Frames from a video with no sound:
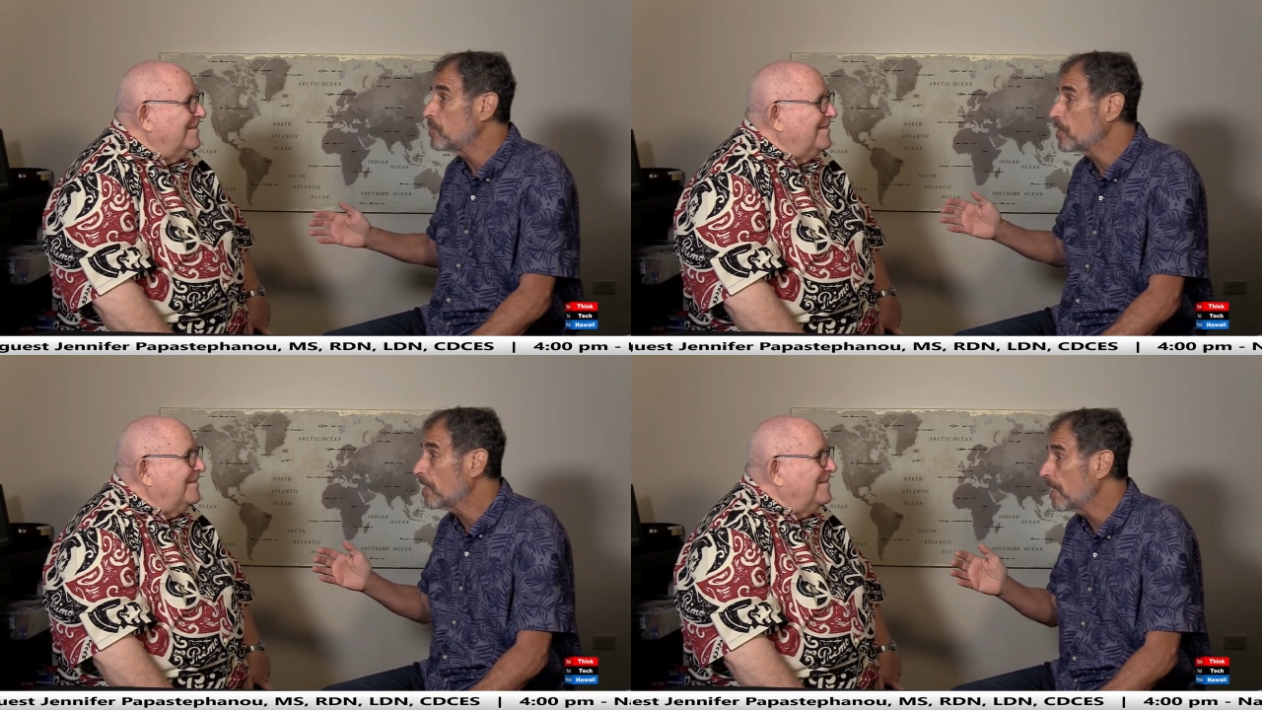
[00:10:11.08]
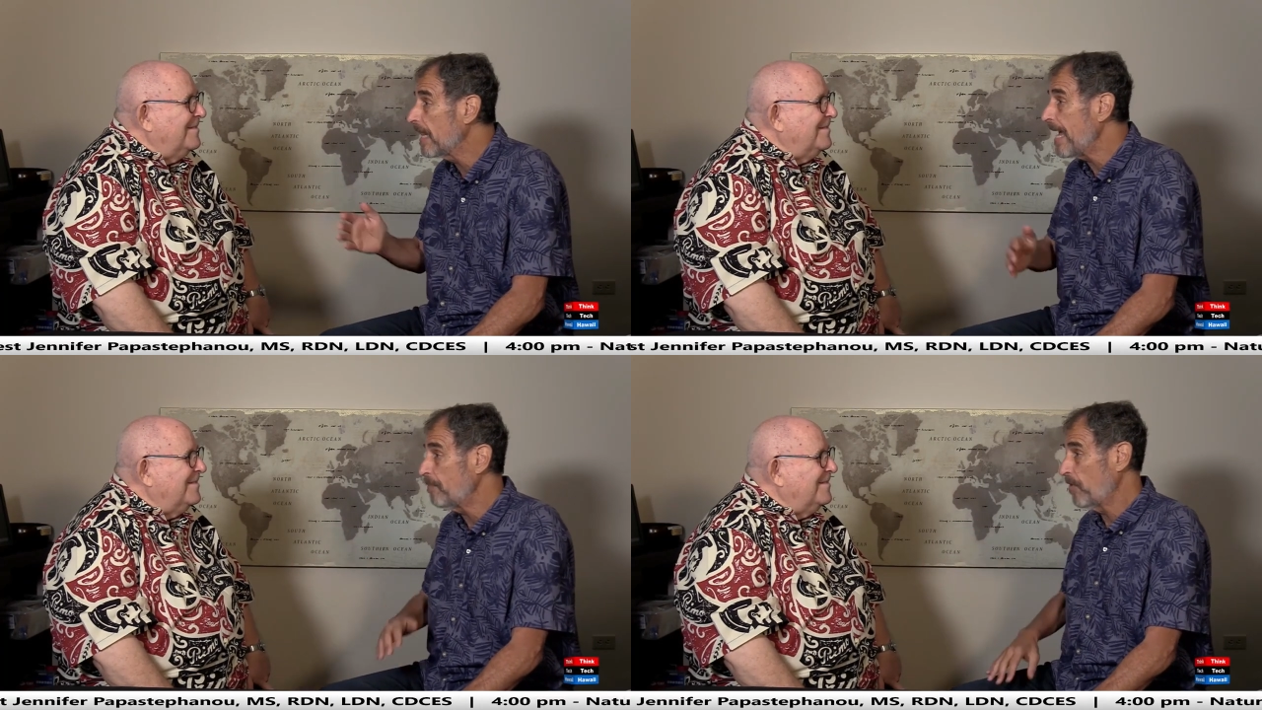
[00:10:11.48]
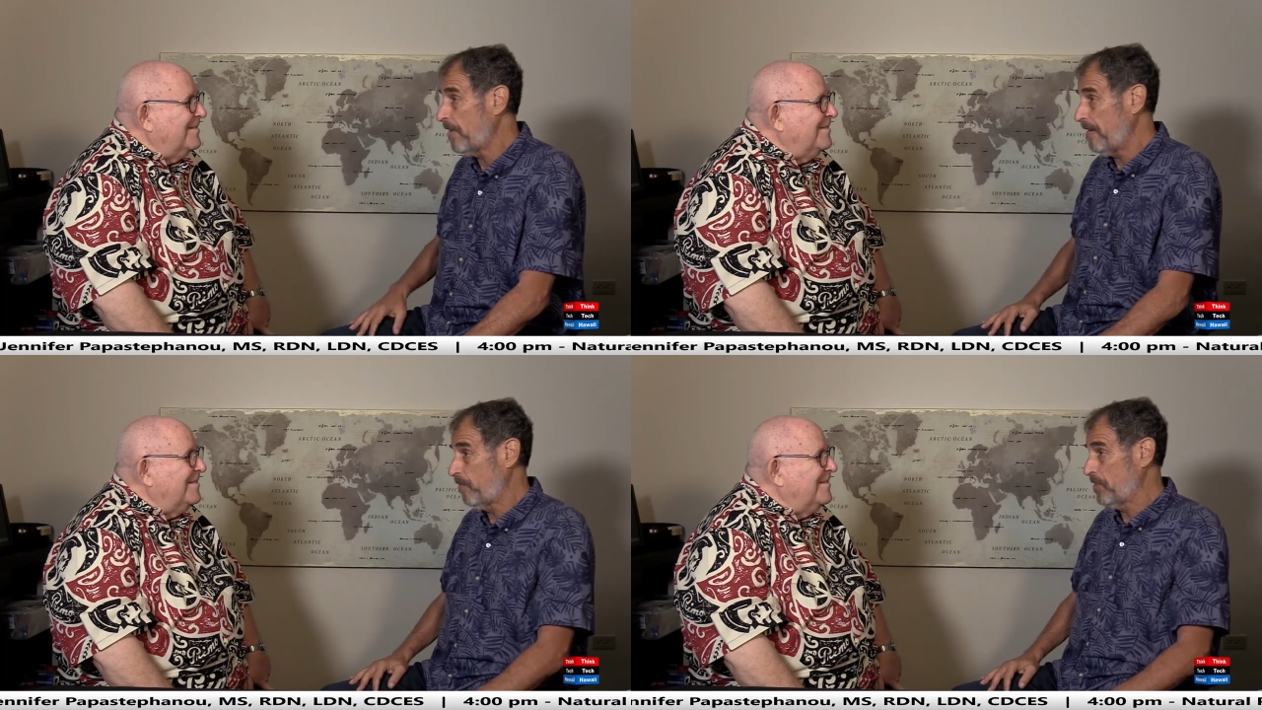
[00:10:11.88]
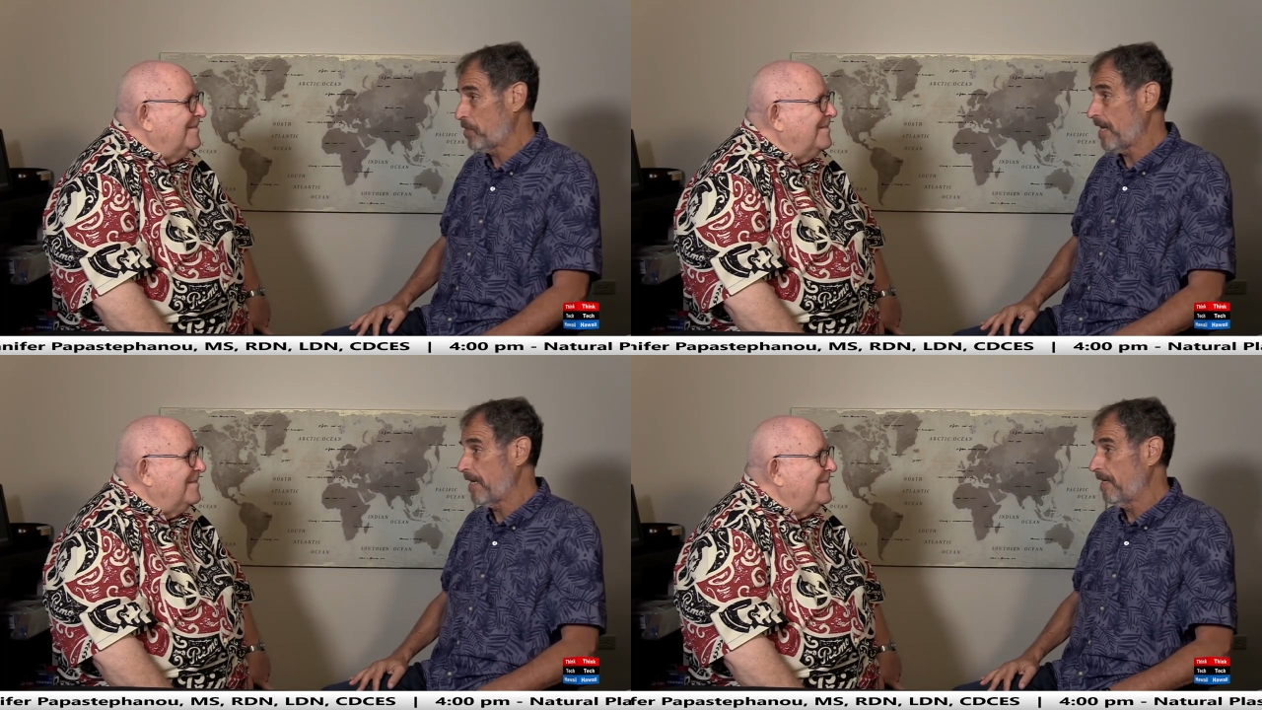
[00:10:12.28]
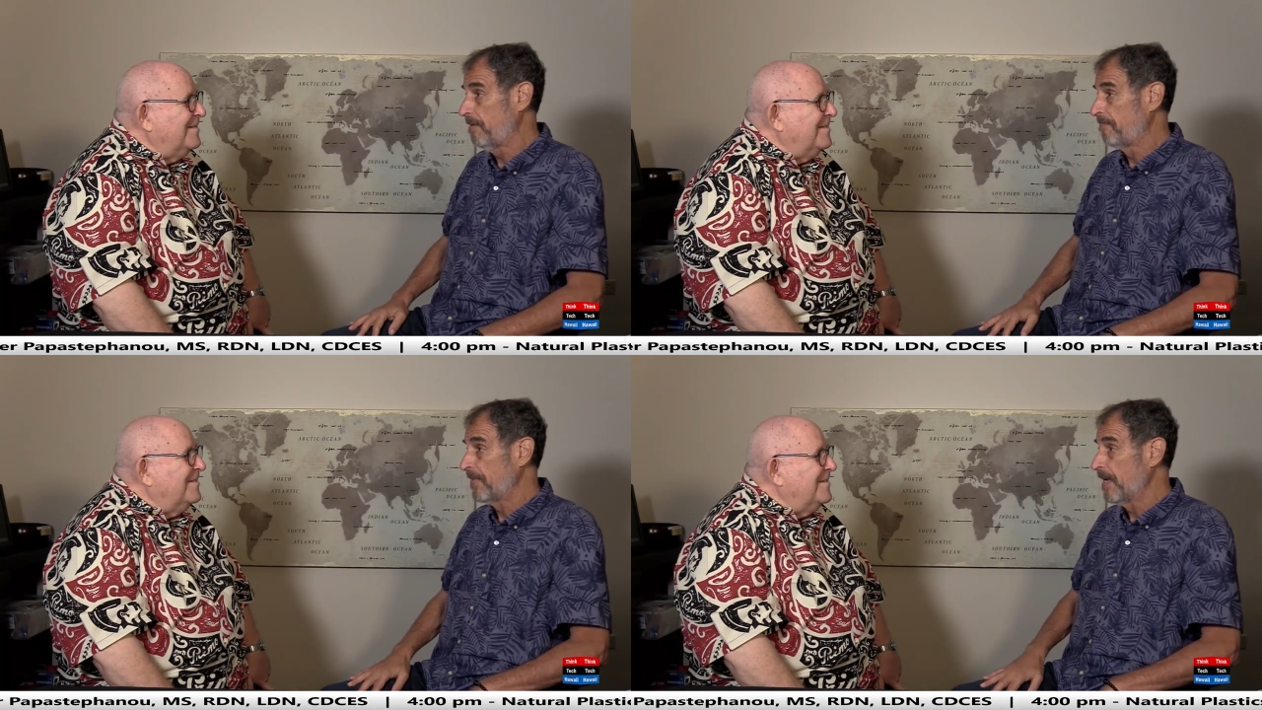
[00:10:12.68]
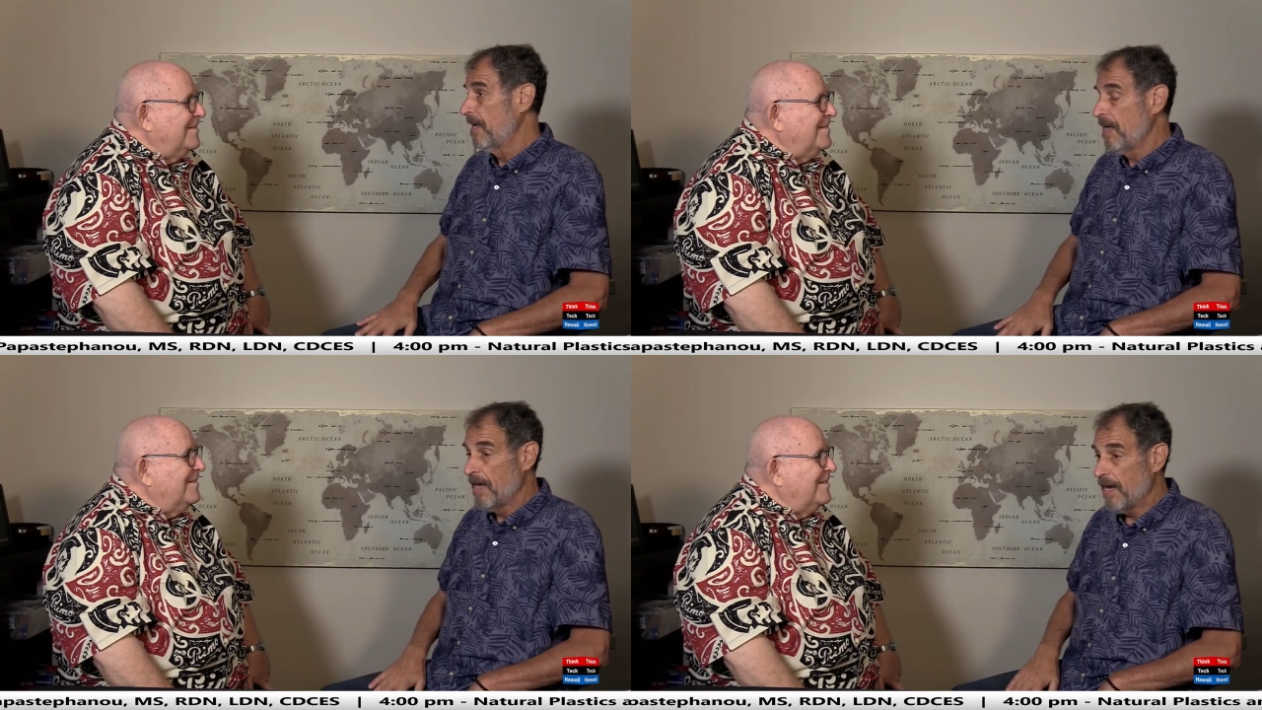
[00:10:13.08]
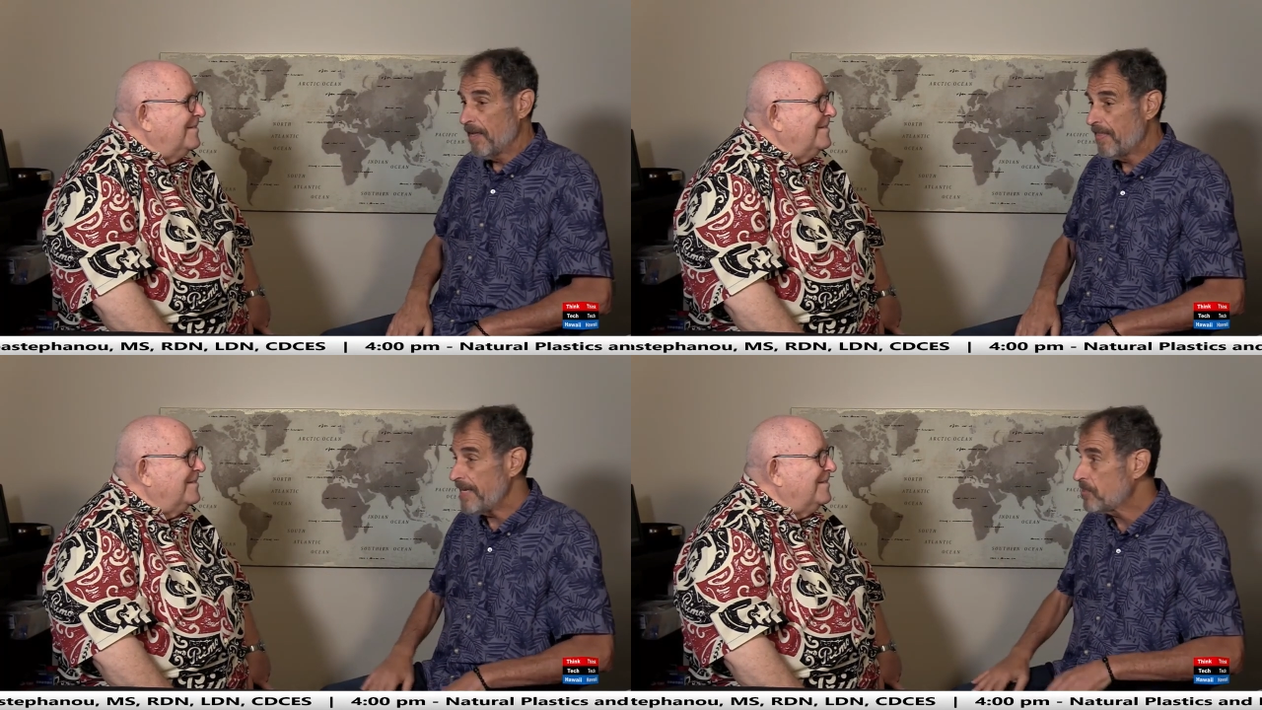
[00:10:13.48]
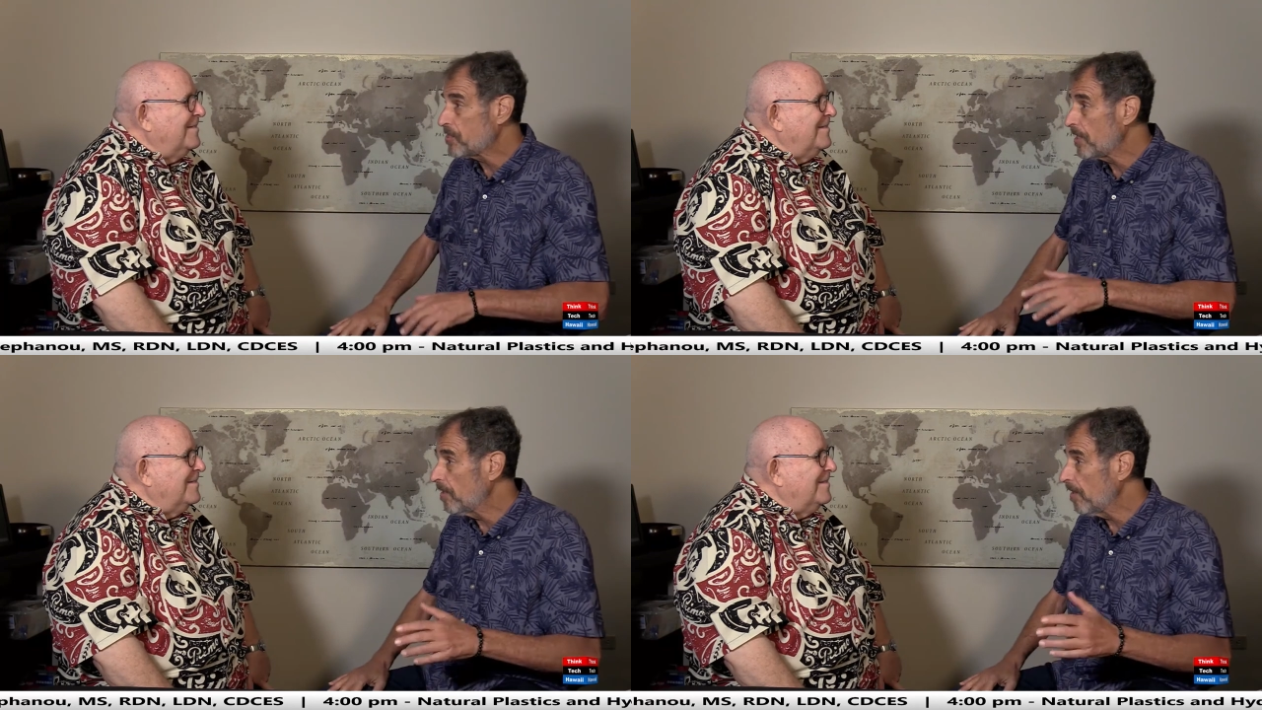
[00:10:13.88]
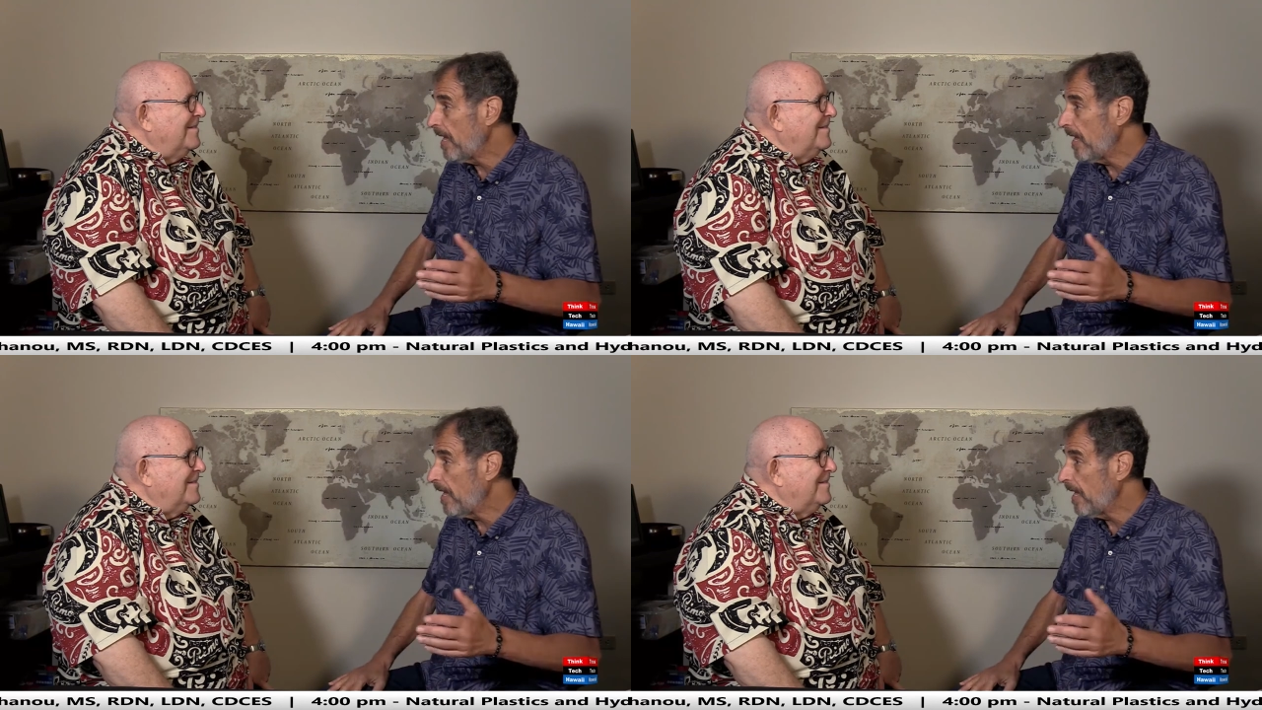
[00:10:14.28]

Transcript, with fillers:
Speaker 1: to collaborate with China. They still